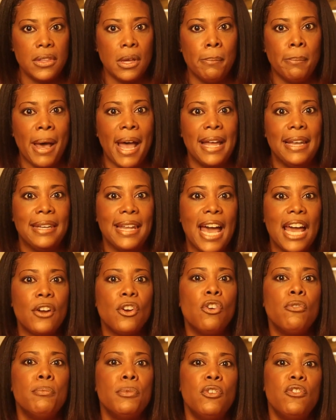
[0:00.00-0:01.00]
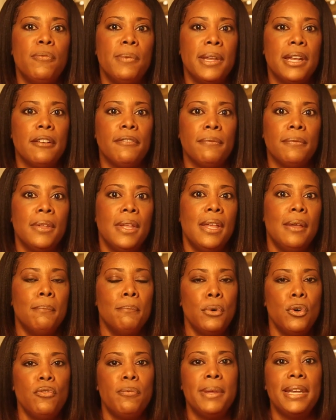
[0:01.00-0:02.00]
The bilateral movement
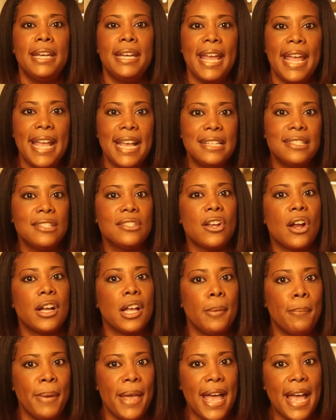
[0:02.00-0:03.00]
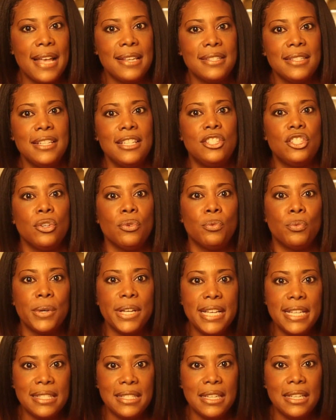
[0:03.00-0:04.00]
enhances our capacity to
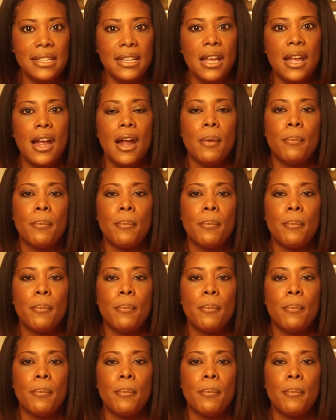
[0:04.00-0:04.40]
reason,